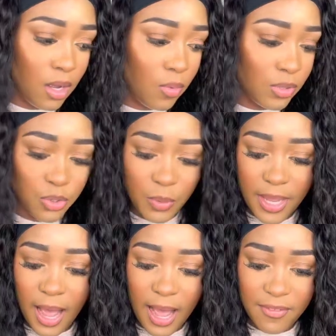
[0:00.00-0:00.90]
What do we
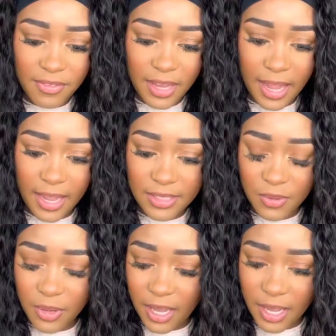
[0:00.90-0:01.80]
have next?
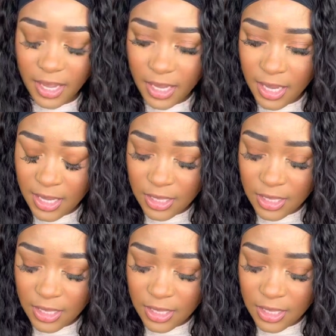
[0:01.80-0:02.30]
Okay,